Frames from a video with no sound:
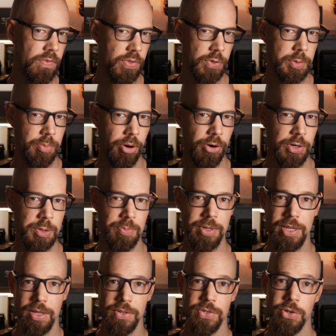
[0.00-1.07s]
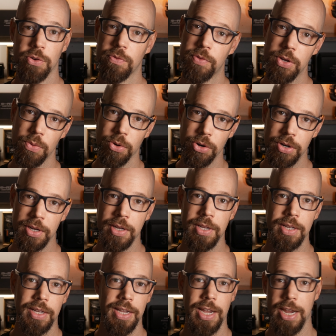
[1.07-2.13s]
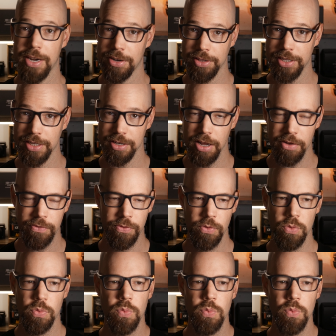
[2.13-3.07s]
those parts, because your viewer, handily enough,